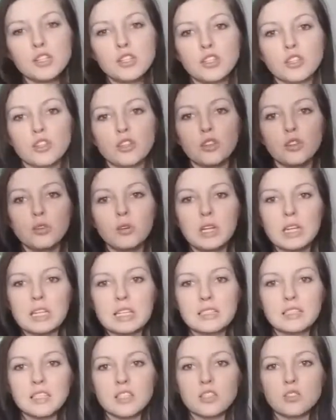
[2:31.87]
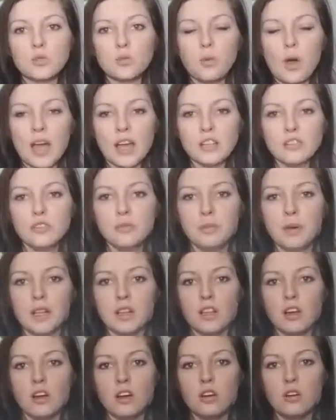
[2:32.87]
two is this wedge
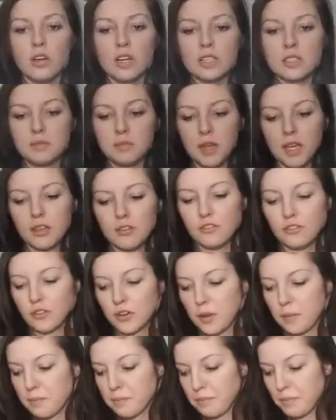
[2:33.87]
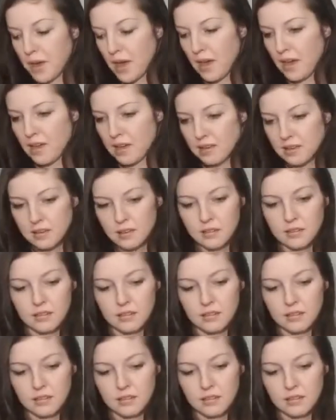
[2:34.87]
pillow. It's made for a bed.